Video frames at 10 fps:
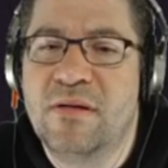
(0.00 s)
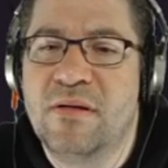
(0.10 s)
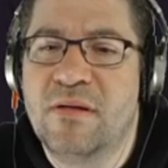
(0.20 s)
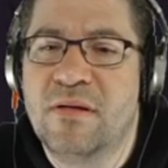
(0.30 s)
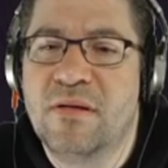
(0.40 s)

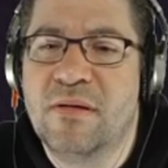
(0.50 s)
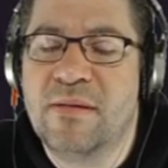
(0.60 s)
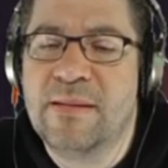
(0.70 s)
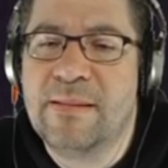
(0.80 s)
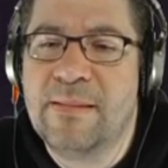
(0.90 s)

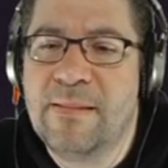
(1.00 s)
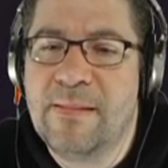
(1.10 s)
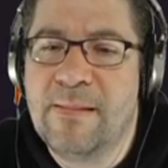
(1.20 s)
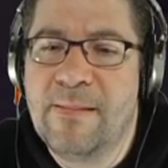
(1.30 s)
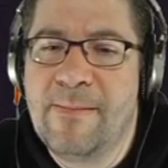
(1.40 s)

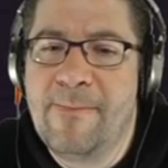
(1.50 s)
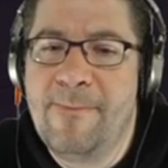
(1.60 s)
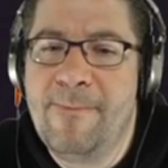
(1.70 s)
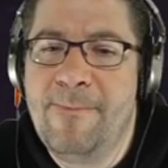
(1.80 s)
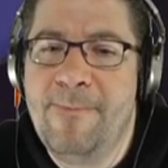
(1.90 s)

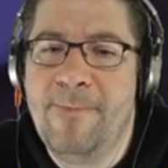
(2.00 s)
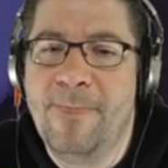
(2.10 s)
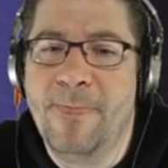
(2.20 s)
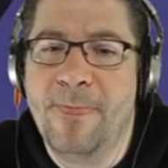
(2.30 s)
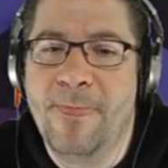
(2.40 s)

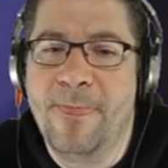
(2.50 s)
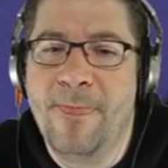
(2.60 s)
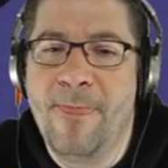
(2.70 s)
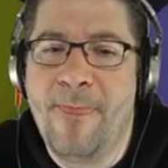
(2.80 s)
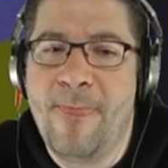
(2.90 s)

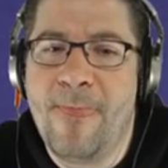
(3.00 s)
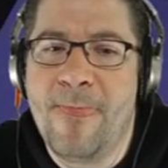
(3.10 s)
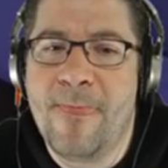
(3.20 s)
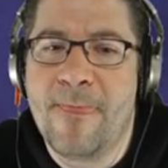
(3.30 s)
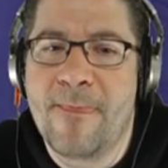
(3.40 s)

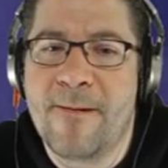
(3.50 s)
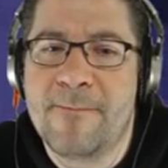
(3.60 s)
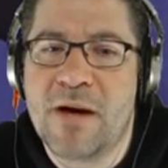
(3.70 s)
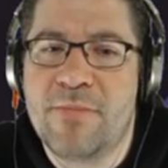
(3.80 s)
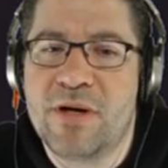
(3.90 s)

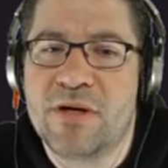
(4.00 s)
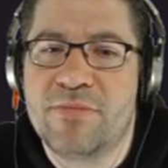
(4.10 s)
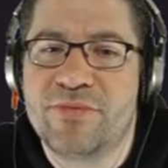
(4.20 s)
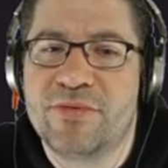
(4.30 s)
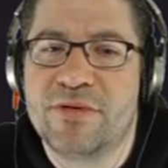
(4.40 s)

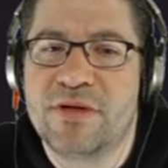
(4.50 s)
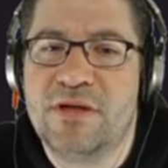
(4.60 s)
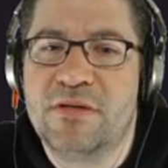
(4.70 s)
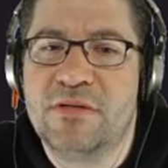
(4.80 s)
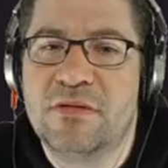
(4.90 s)

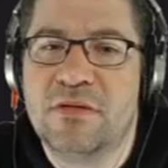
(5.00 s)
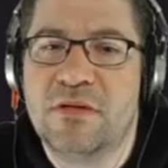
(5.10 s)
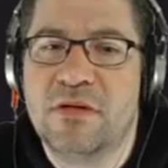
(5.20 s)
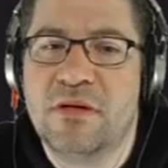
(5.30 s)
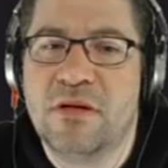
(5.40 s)

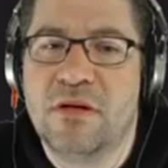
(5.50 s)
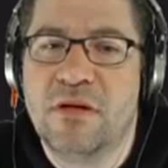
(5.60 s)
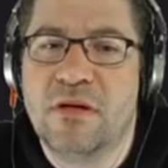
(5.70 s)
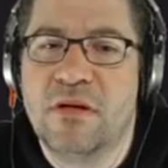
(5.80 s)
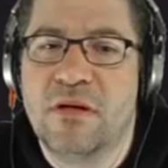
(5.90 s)

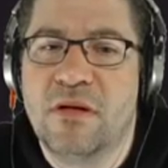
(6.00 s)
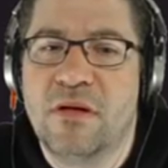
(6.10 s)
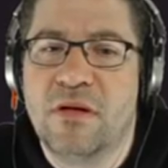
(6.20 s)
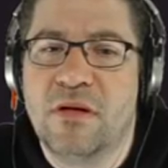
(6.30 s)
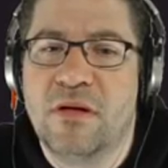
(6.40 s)

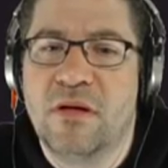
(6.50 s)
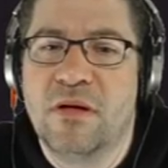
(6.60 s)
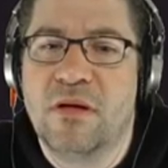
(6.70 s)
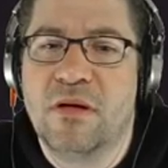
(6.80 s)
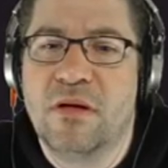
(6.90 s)

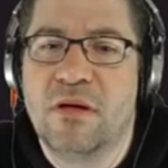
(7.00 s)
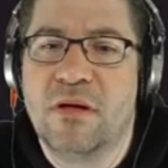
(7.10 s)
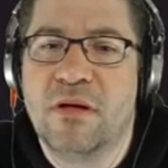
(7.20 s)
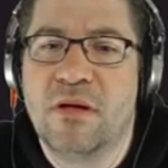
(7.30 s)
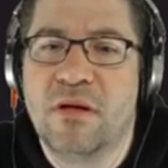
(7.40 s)

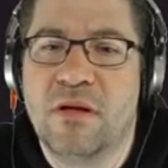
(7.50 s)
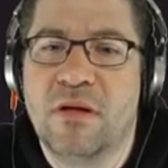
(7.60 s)
Nothing is said.